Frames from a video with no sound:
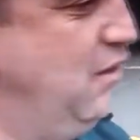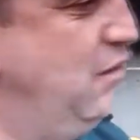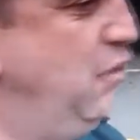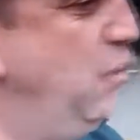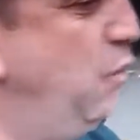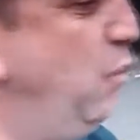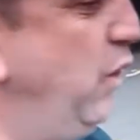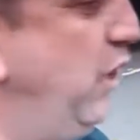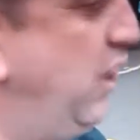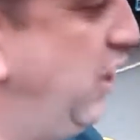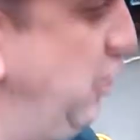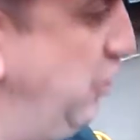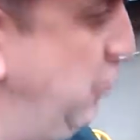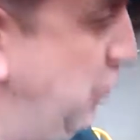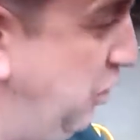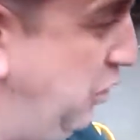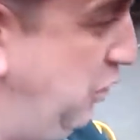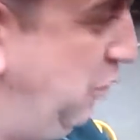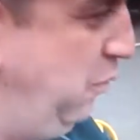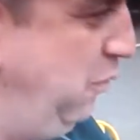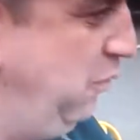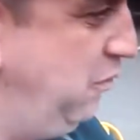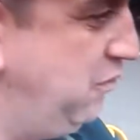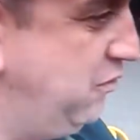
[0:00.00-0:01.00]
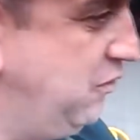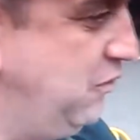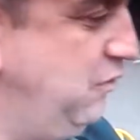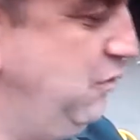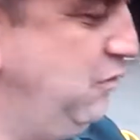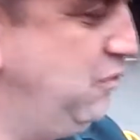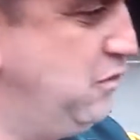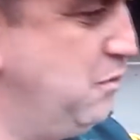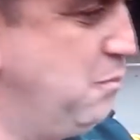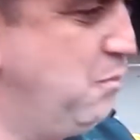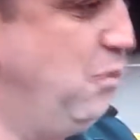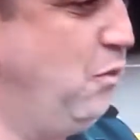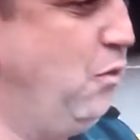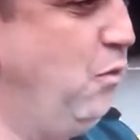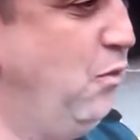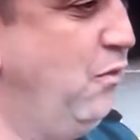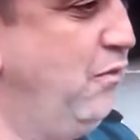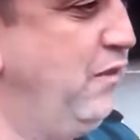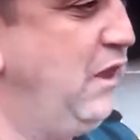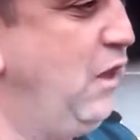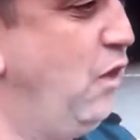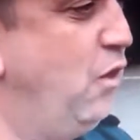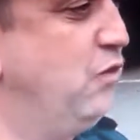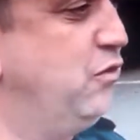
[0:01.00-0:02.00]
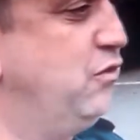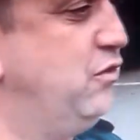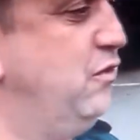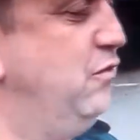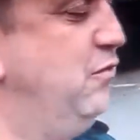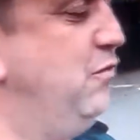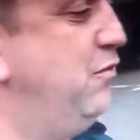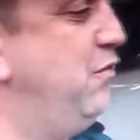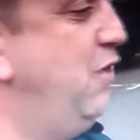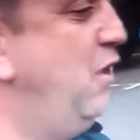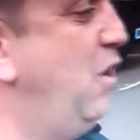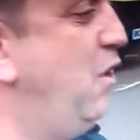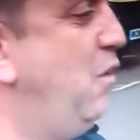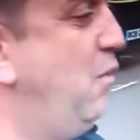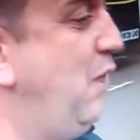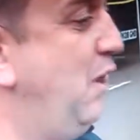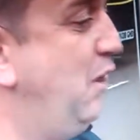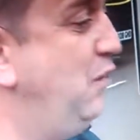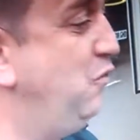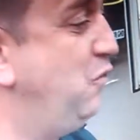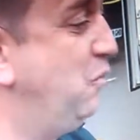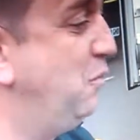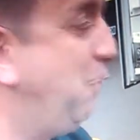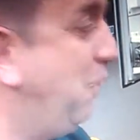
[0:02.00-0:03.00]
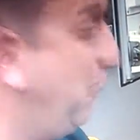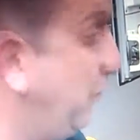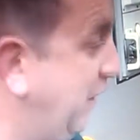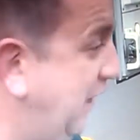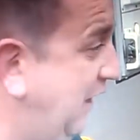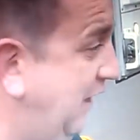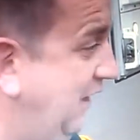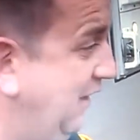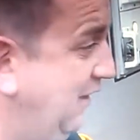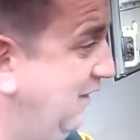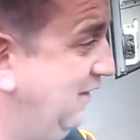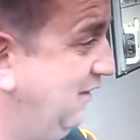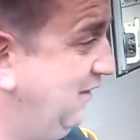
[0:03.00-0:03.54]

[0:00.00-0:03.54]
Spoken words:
that we can use to support the oxygen flow around your body,